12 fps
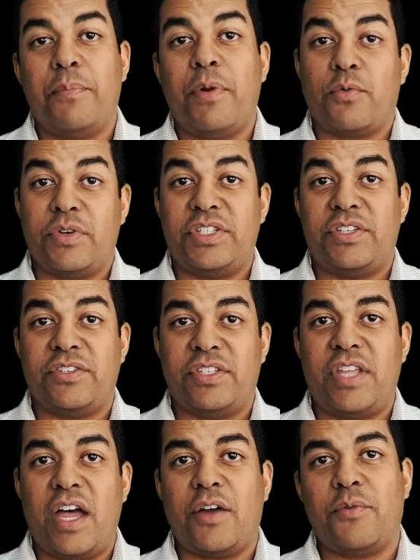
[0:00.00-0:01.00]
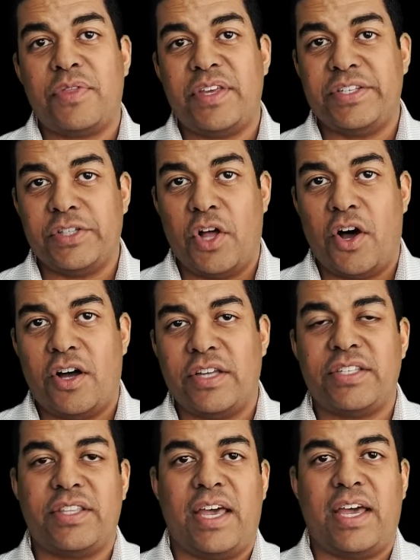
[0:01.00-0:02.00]
but we're still stuck with these
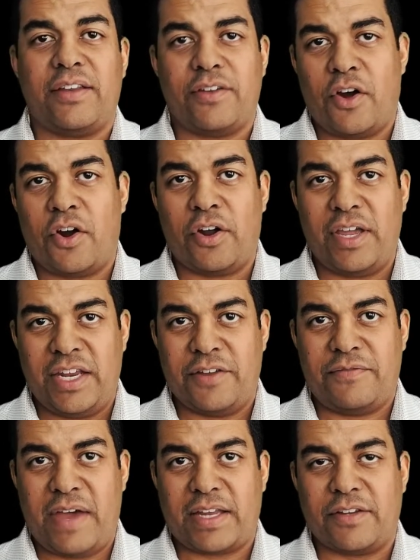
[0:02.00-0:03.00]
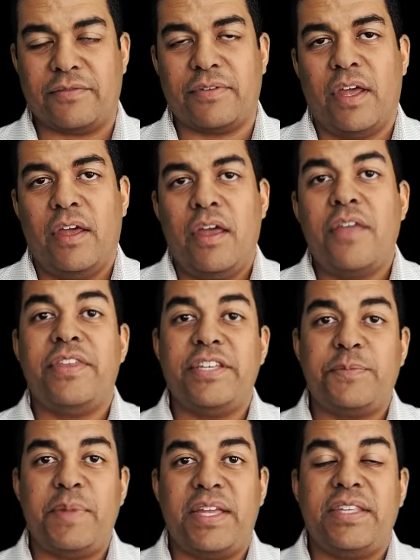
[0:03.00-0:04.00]
laws that are ineffective.
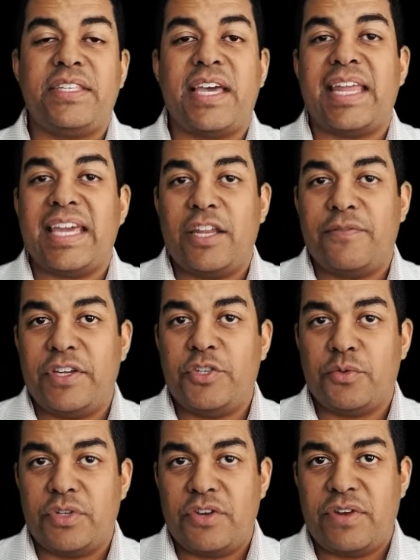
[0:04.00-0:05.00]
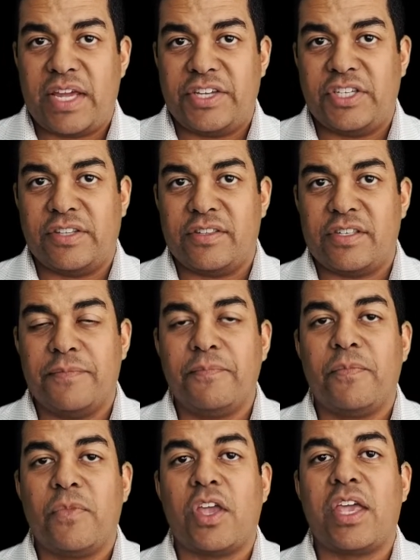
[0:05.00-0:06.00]
This means that individual donations
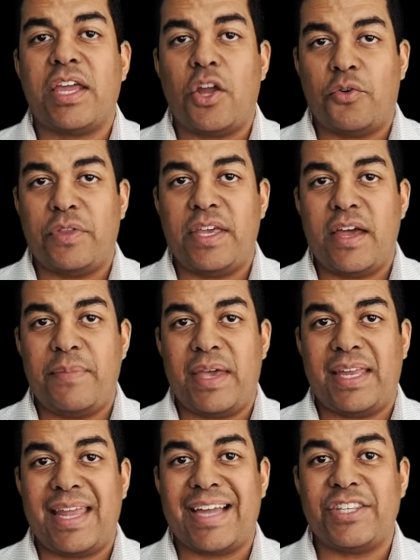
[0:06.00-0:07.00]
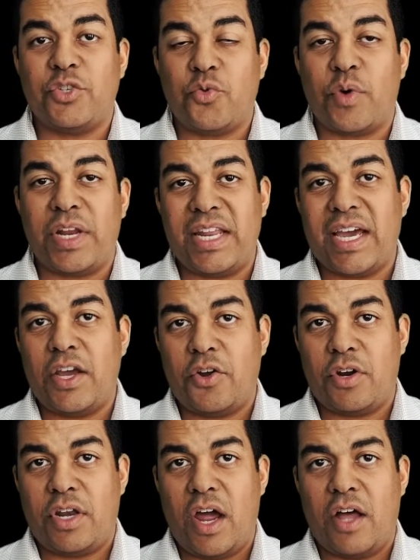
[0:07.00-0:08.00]
can only come in at
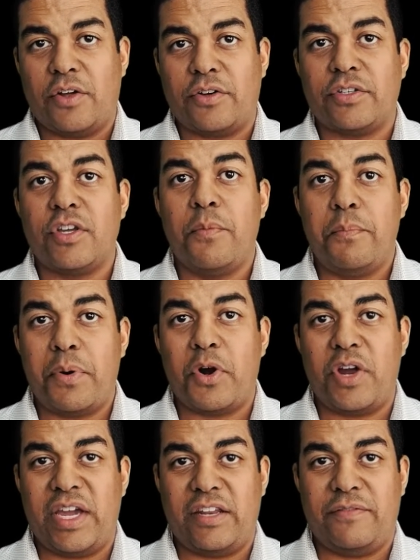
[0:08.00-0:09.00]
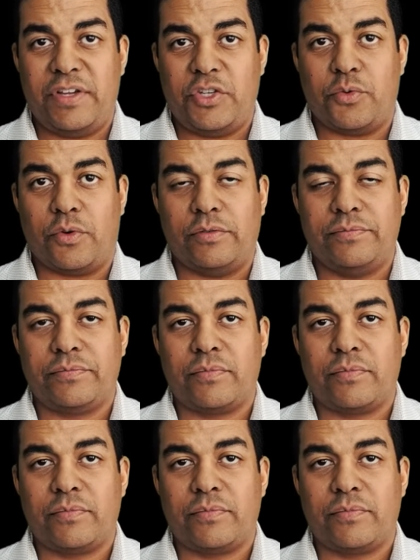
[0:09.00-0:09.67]
$2,900 per individual,